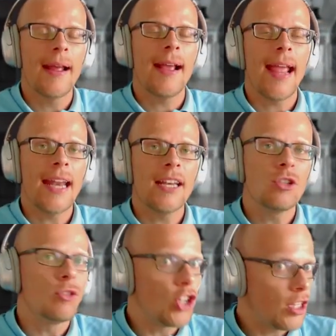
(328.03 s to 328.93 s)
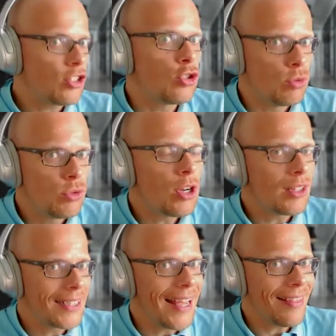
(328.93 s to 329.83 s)
And you just do
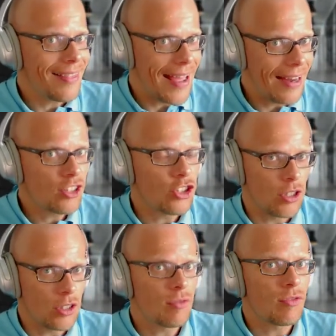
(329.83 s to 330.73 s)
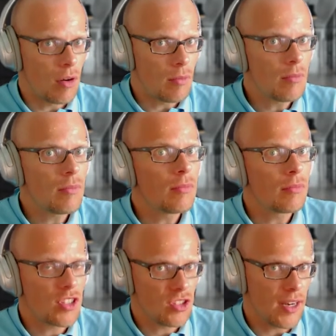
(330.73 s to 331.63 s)
not get that just from
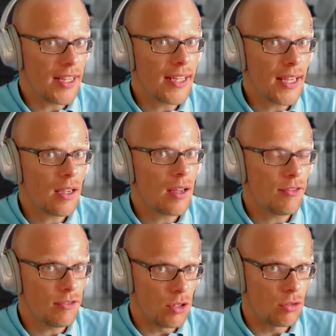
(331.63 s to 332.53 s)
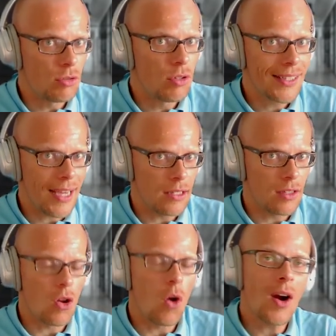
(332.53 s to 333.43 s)
studying a few
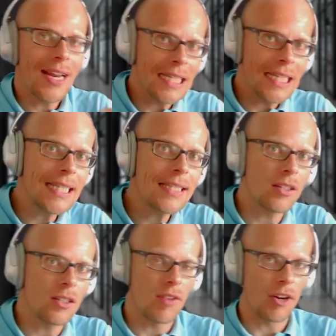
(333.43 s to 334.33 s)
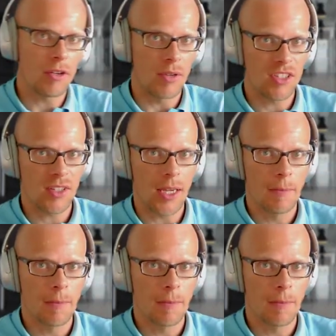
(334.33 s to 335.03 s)
cases, or at least it's very risky.